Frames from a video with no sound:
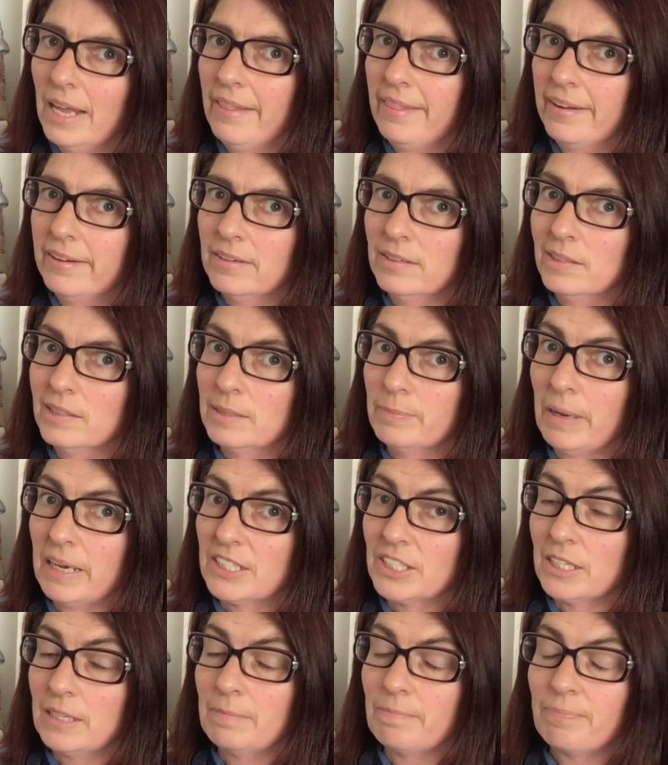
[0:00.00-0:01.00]
They're all
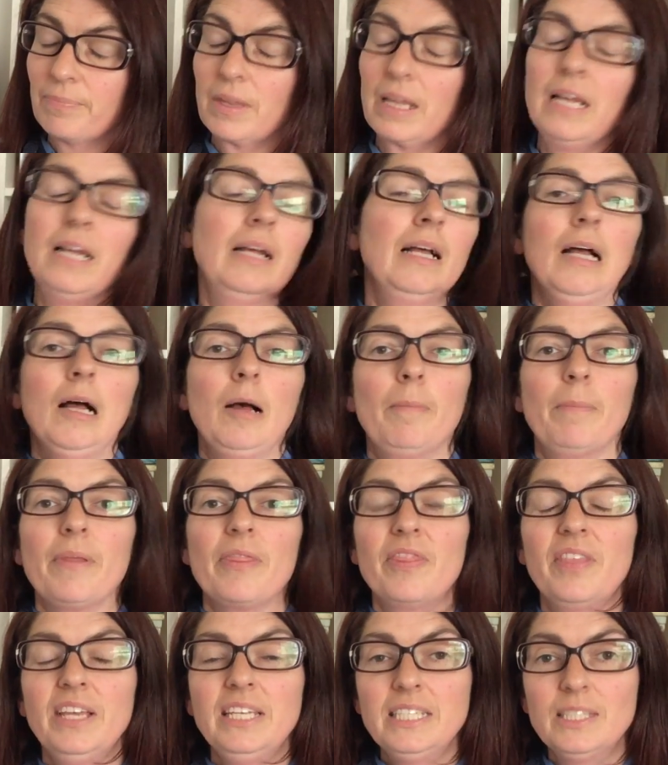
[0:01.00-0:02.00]
special,
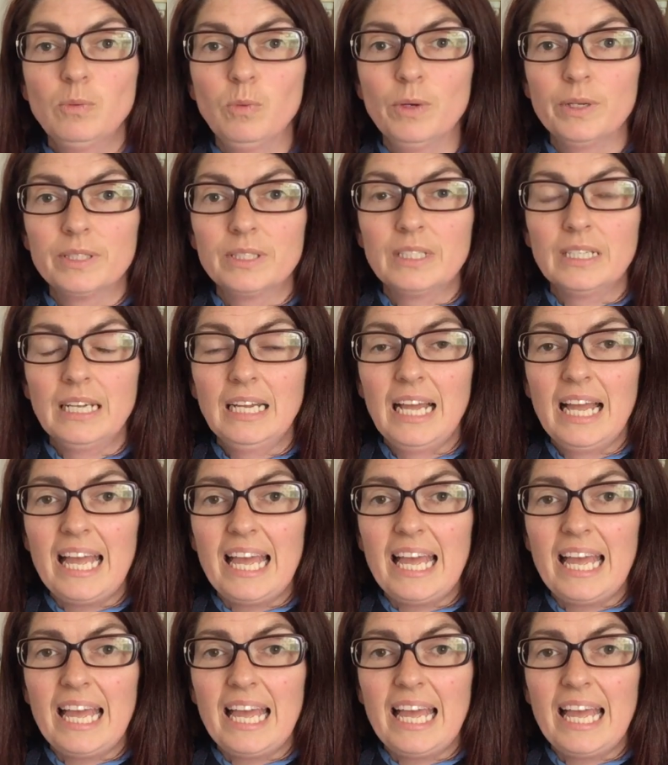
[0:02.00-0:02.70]
but this one